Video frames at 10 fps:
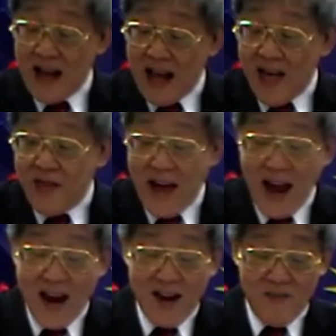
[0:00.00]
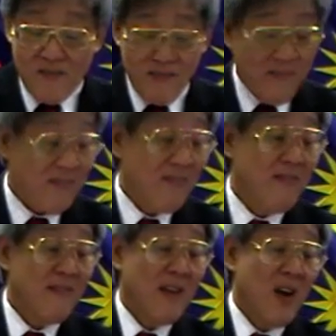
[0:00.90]
And then
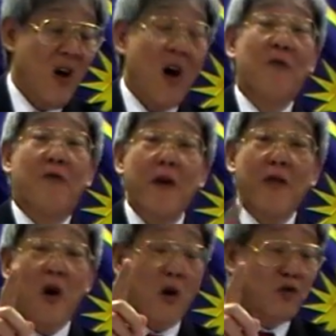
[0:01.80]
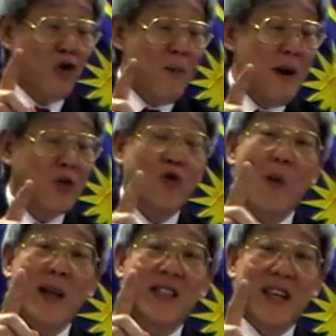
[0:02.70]
on 5th October
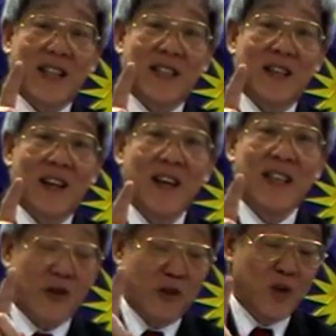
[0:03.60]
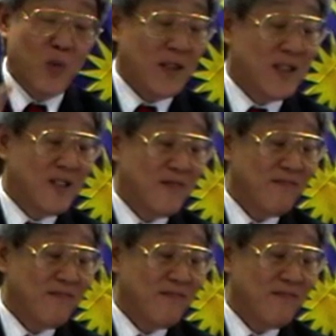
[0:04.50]
2016, these are crucial words.